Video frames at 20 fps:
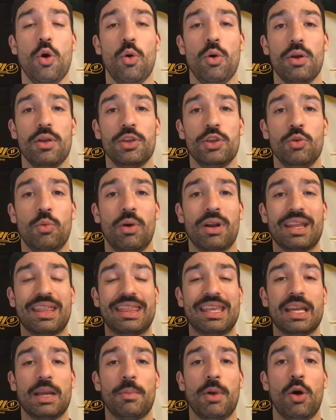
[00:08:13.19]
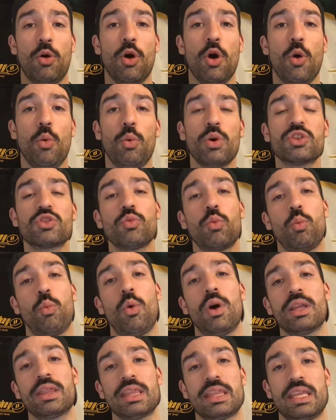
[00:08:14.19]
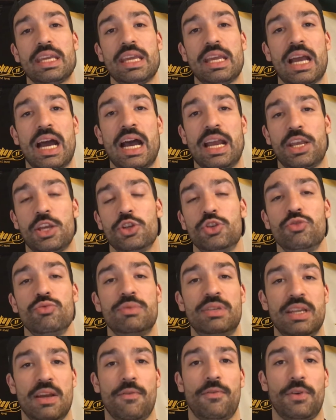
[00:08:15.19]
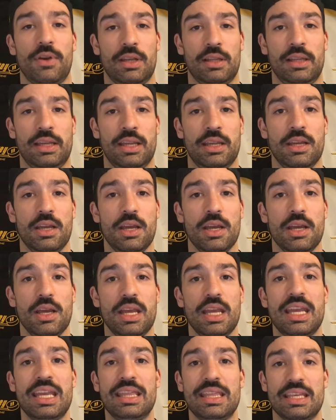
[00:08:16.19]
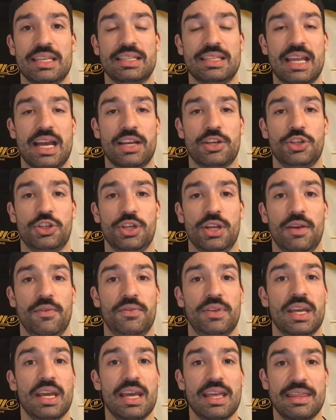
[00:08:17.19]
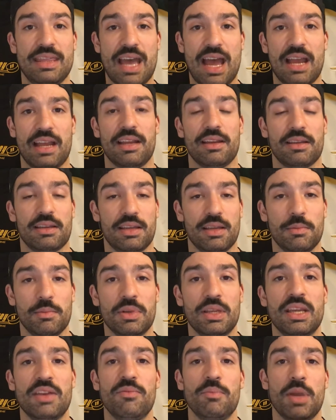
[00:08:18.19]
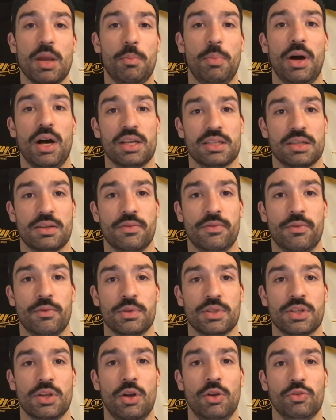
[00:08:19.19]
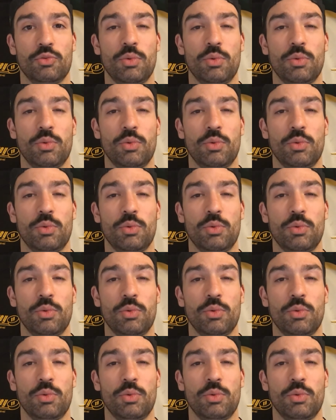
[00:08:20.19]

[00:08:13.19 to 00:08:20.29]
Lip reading: you want to think about what's one thing I could do differently in this next shift that can give me a positive result.